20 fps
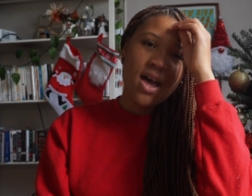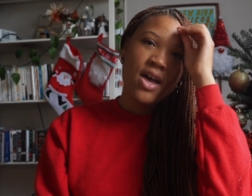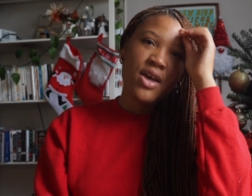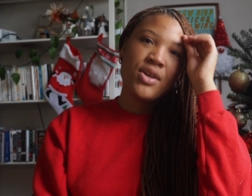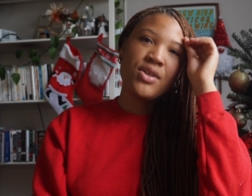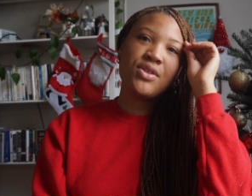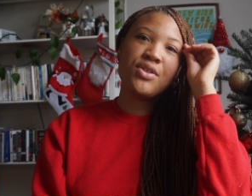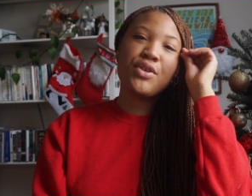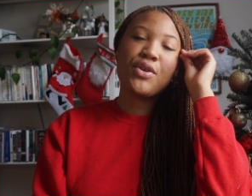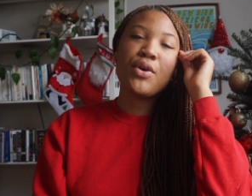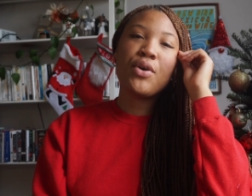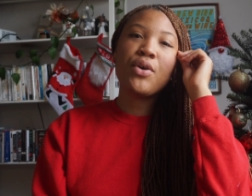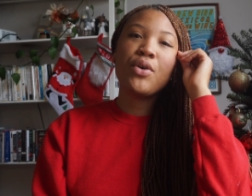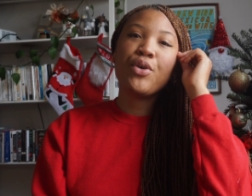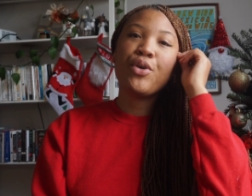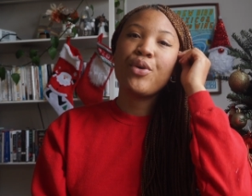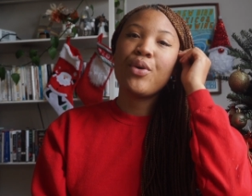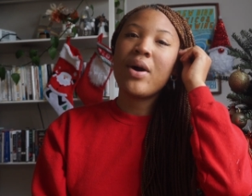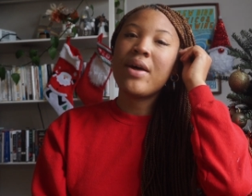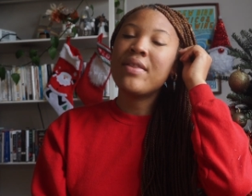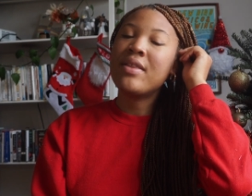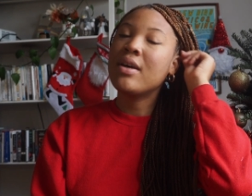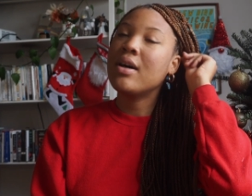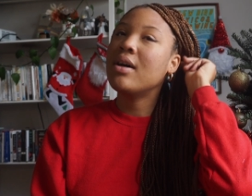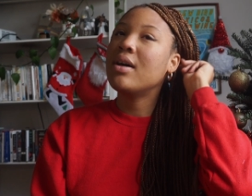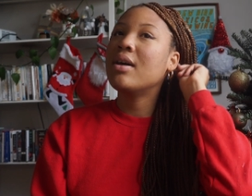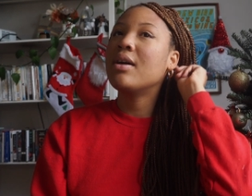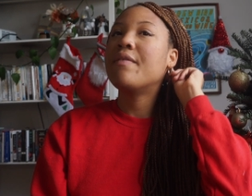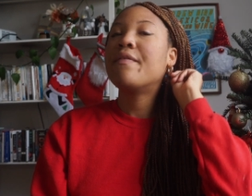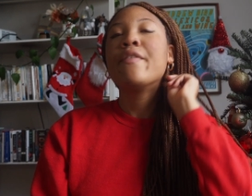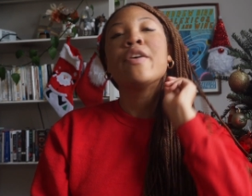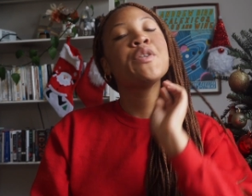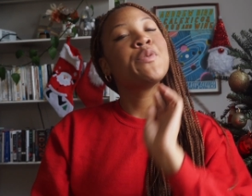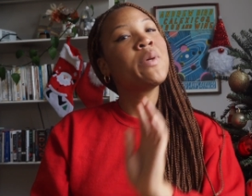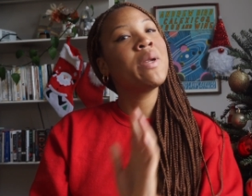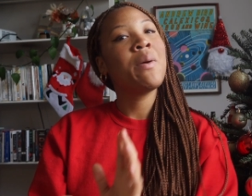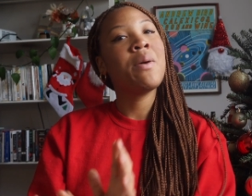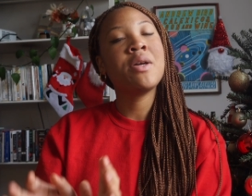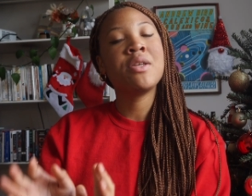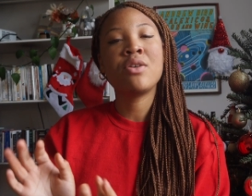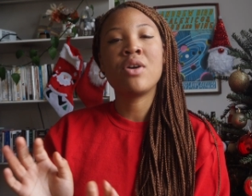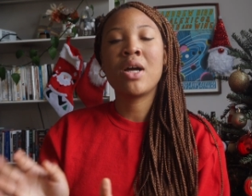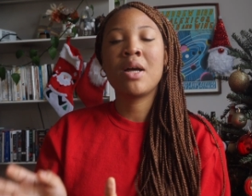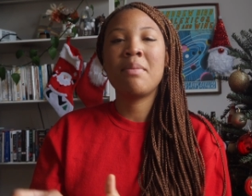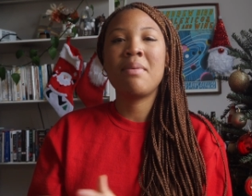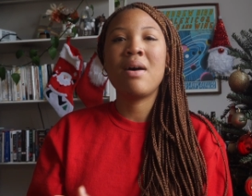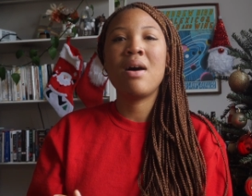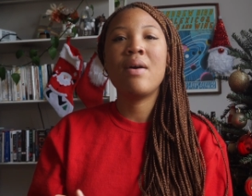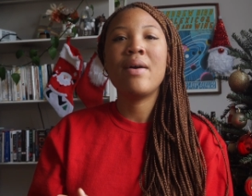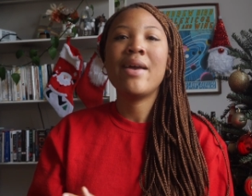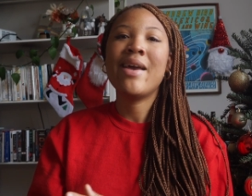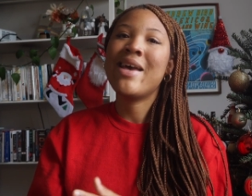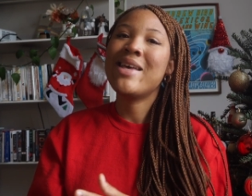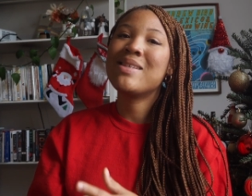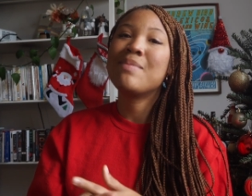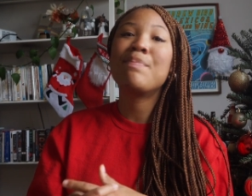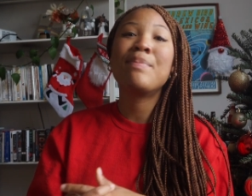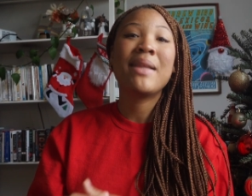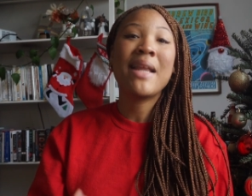So the first one I want to talk about is